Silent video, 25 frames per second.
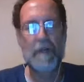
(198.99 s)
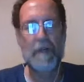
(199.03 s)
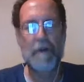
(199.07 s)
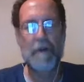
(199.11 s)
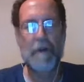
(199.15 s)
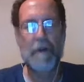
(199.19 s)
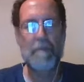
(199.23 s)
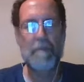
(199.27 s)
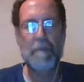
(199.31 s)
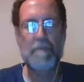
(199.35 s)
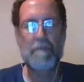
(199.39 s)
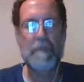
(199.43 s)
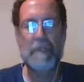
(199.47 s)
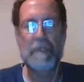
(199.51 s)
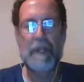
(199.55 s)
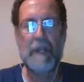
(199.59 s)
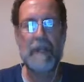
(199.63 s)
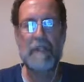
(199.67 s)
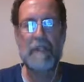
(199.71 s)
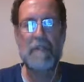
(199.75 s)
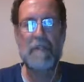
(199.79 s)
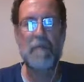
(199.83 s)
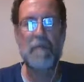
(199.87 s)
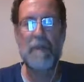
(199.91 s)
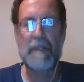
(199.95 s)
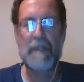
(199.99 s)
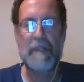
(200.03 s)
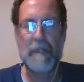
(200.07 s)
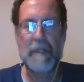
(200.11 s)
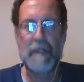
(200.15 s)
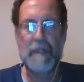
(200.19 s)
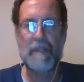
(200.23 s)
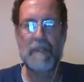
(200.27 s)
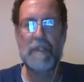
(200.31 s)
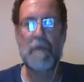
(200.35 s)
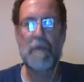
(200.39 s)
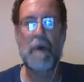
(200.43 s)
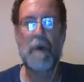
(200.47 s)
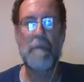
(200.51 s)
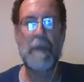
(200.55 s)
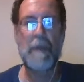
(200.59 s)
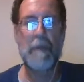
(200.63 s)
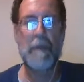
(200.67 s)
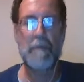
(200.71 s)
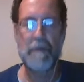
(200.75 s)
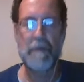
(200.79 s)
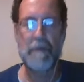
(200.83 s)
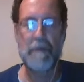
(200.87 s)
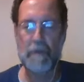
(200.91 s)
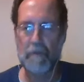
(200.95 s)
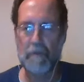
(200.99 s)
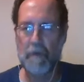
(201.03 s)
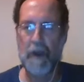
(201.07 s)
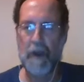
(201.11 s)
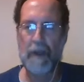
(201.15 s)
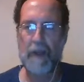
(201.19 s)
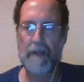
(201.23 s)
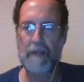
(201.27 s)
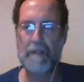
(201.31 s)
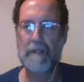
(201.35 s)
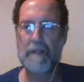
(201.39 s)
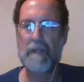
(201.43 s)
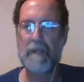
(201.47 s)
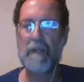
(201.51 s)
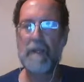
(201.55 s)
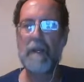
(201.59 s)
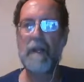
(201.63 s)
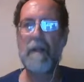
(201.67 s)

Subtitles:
You know, I'm obsessed with this, so I'm able to write it.